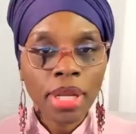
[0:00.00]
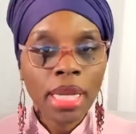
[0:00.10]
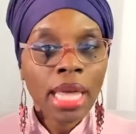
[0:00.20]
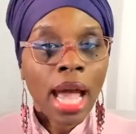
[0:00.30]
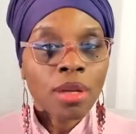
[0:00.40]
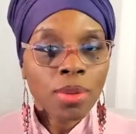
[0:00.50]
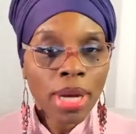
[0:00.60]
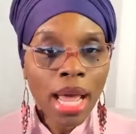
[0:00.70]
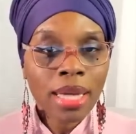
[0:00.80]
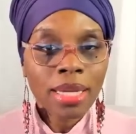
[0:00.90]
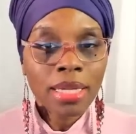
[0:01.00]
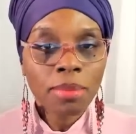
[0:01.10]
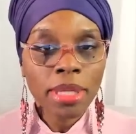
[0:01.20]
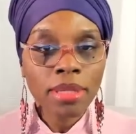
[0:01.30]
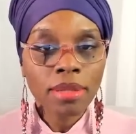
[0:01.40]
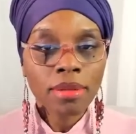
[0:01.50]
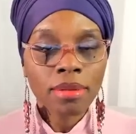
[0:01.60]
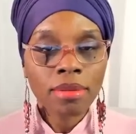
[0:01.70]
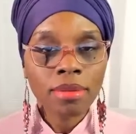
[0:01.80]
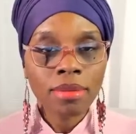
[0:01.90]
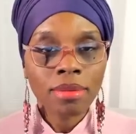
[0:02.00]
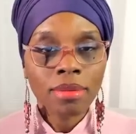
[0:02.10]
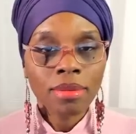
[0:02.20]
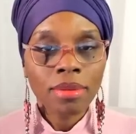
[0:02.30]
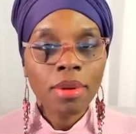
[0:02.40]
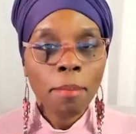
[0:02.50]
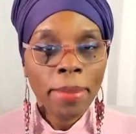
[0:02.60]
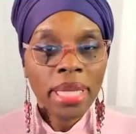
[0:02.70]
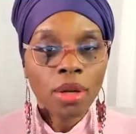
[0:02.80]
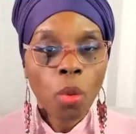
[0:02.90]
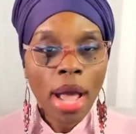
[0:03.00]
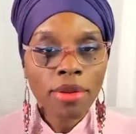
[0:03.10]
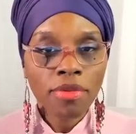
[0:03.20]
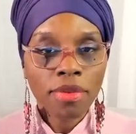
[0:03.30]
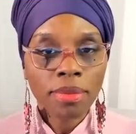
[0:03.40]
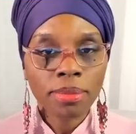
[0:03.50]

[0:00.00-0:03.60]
In the house with our husbands, being a wife.